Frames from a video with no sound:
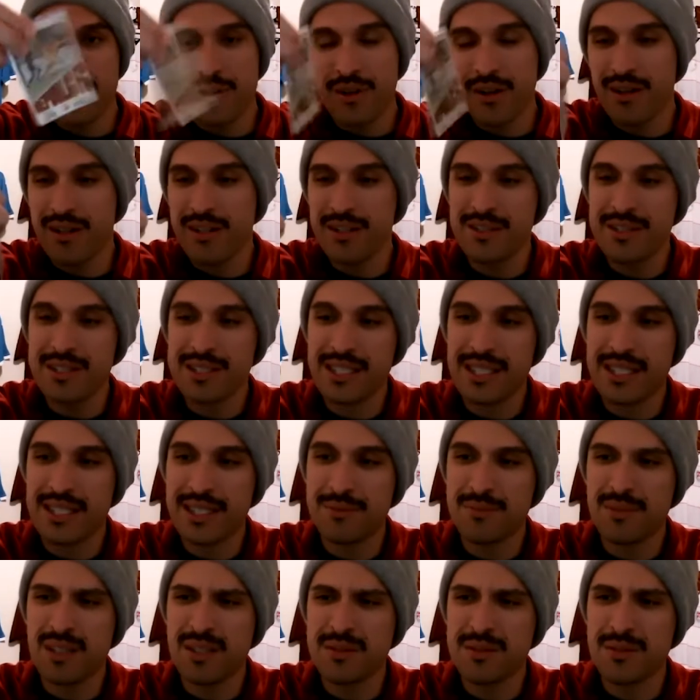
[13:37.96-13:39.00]
cards.
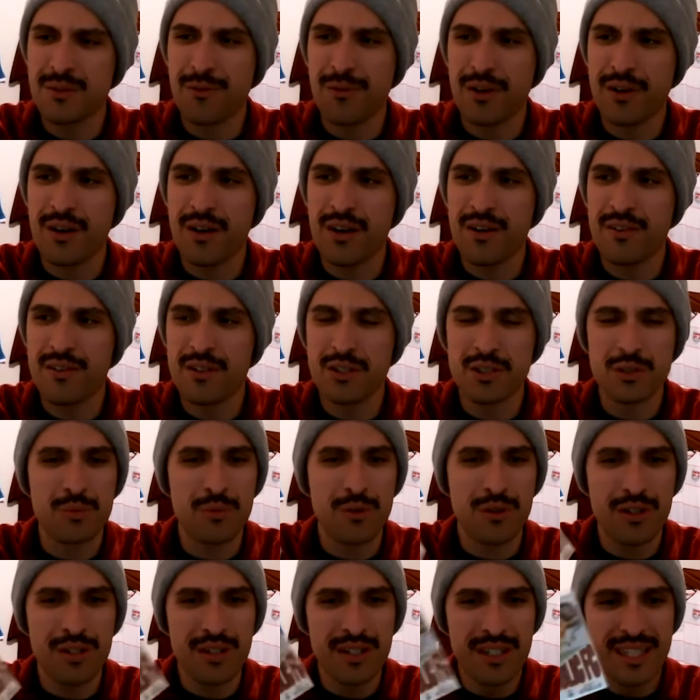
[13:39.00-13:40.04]
I'll have to figure out if there's
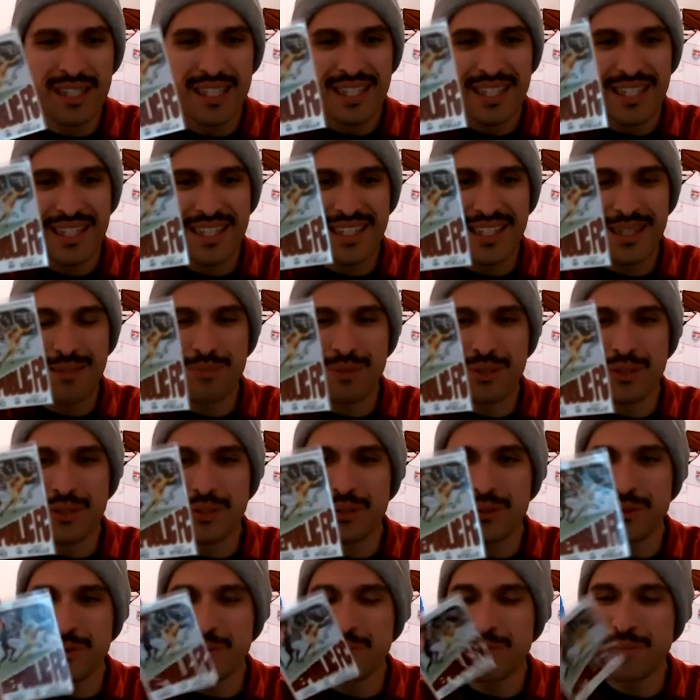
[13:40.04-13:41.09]
more of them
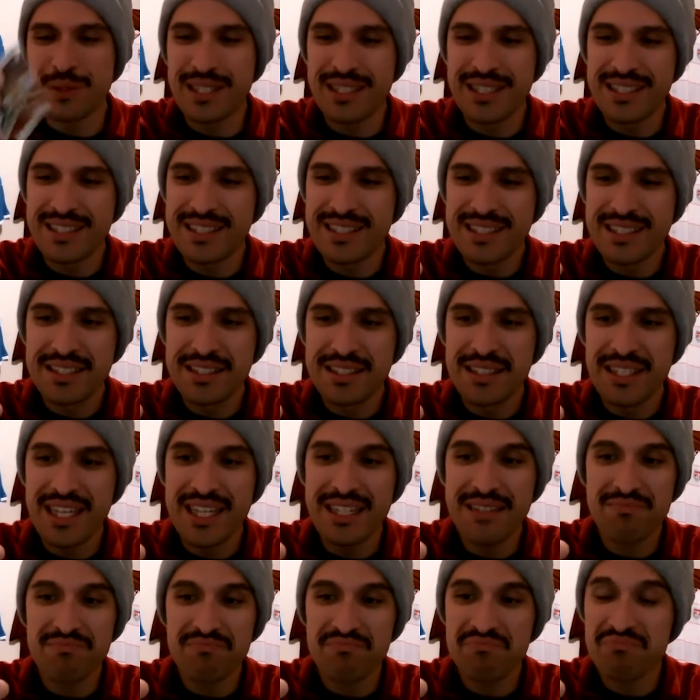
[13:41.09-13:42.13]
too, but
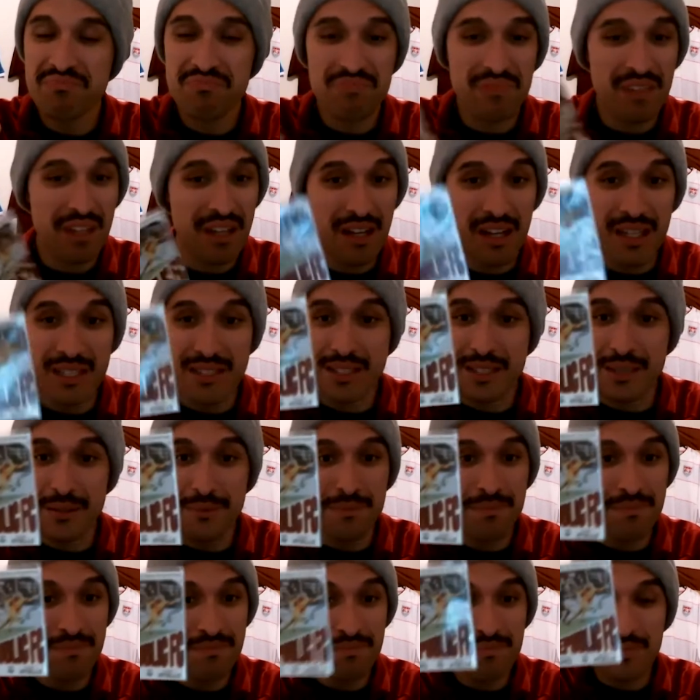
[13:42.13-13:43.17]
hey,
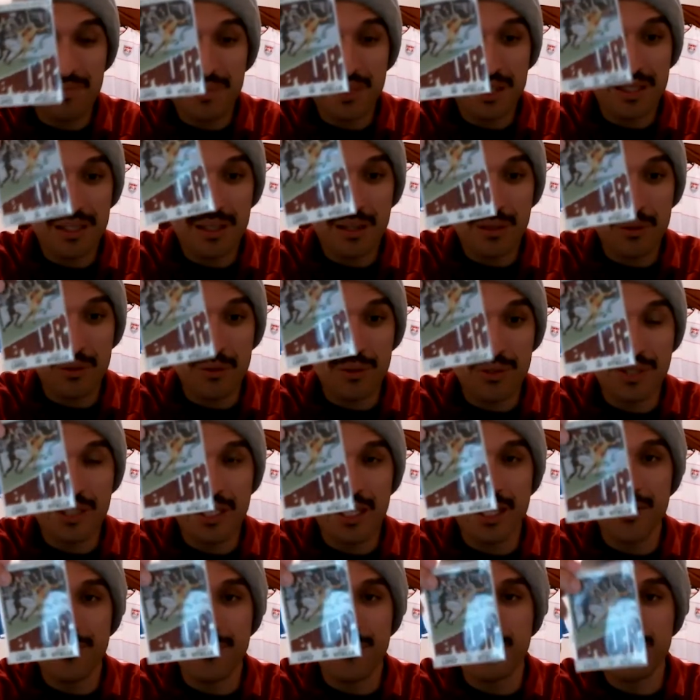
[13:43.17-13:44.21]
awesome, cool
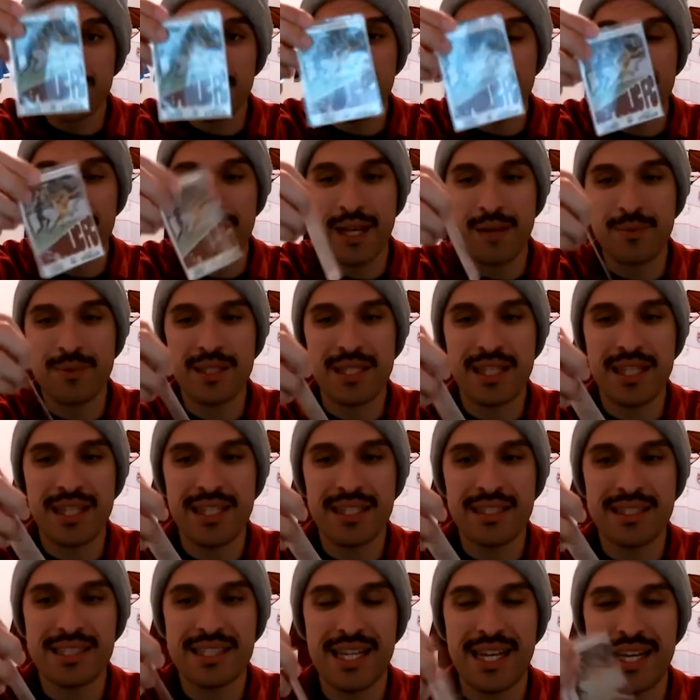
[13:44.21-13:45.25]
stuff. We'll definitely have to get
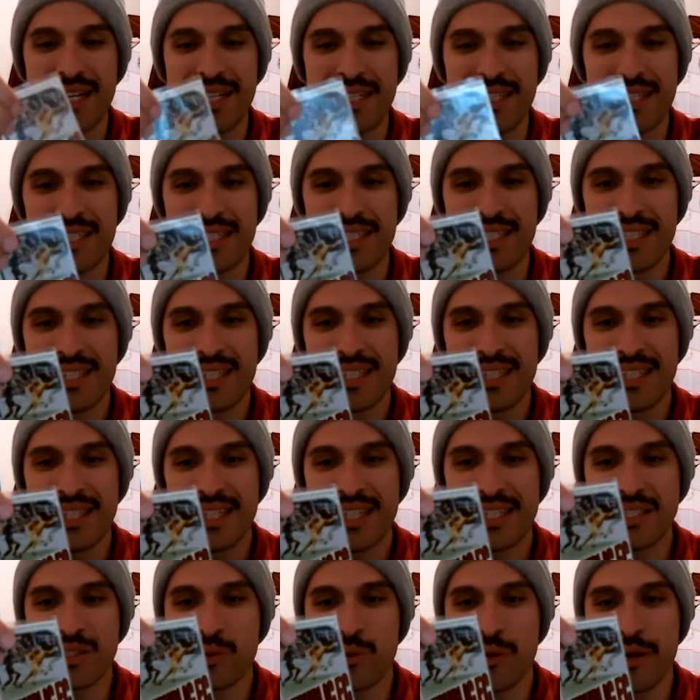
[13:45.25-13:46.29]
it signed
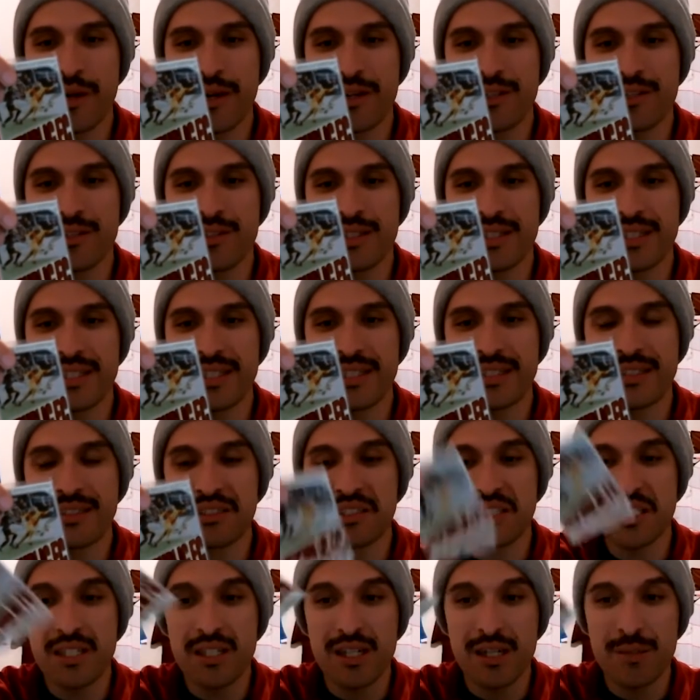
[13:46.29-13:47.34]
as well. And
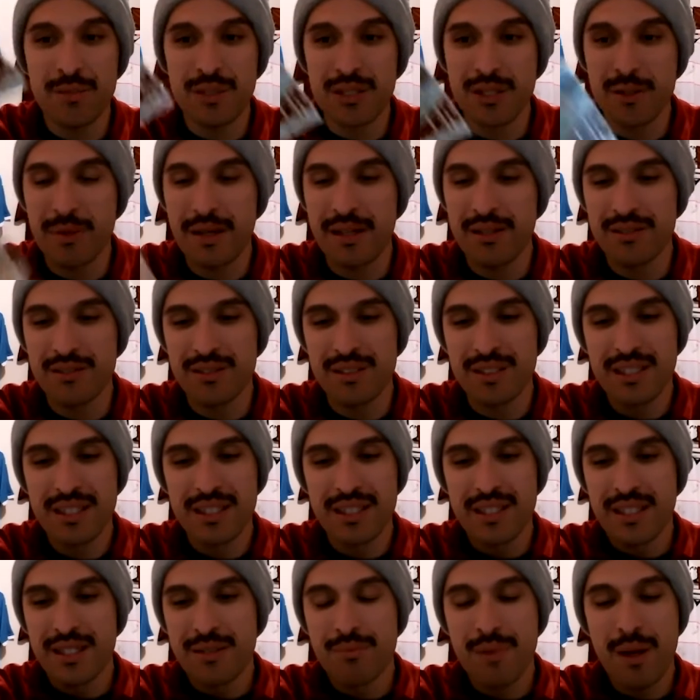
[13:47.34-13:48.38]
I'm all about
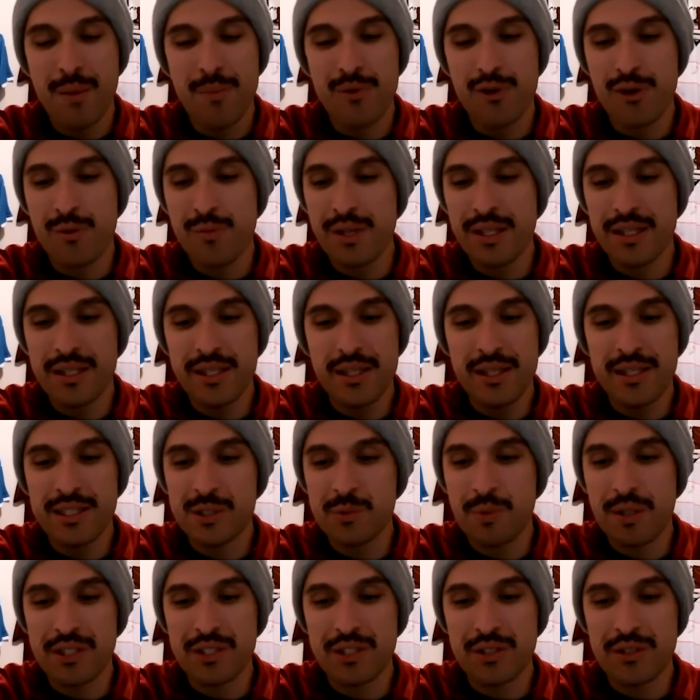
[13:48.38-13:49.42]
memorabilia,
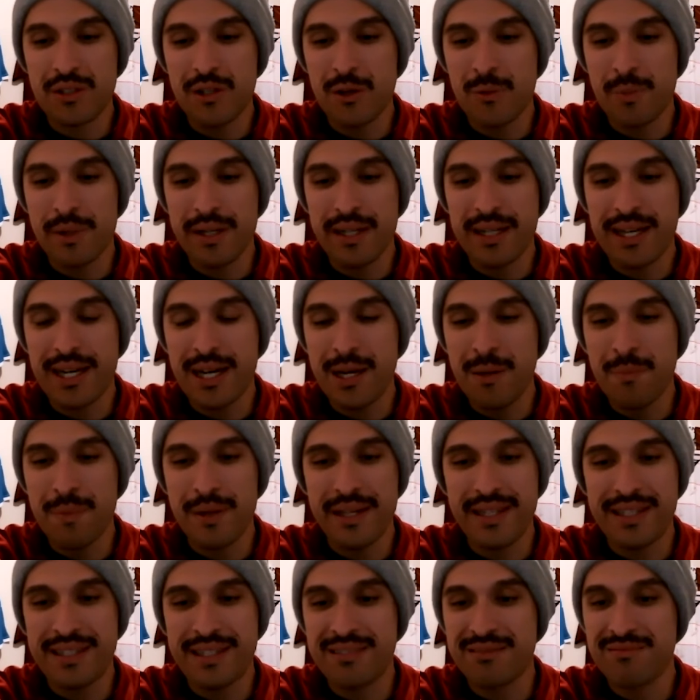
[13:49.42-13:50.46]
especially Open Cup,
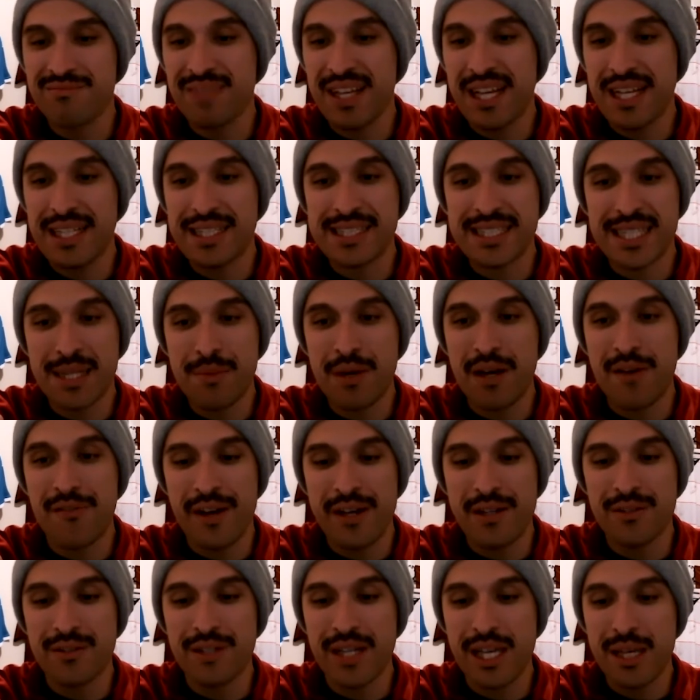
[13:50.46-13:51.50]
and that
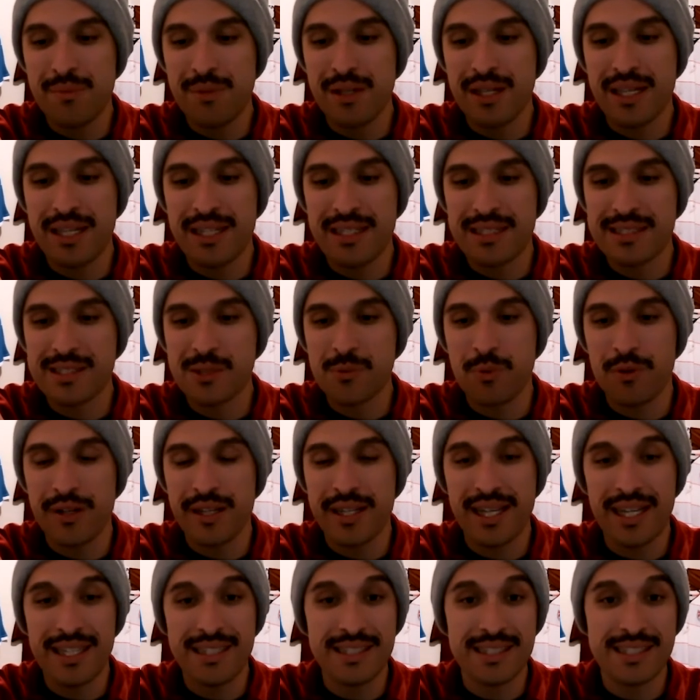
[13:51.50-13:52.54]
semifinal game against Sporting
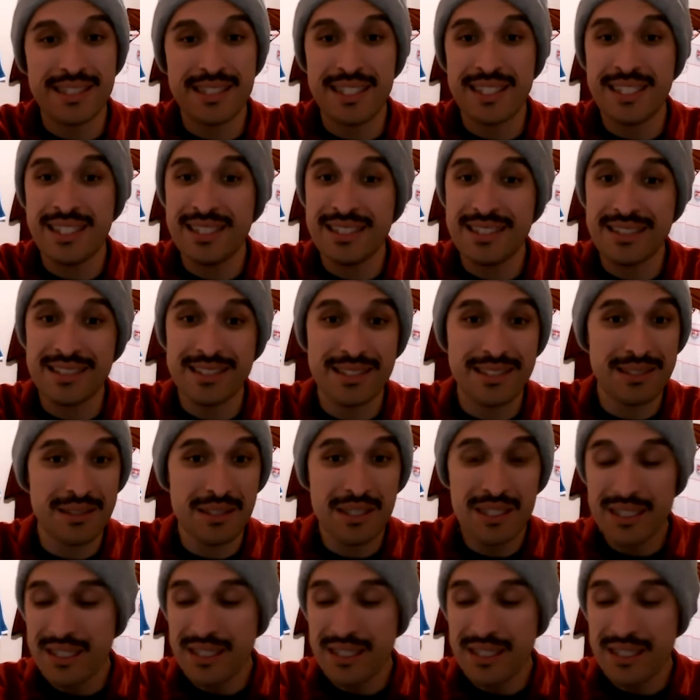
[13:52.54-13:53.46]
Kansas City is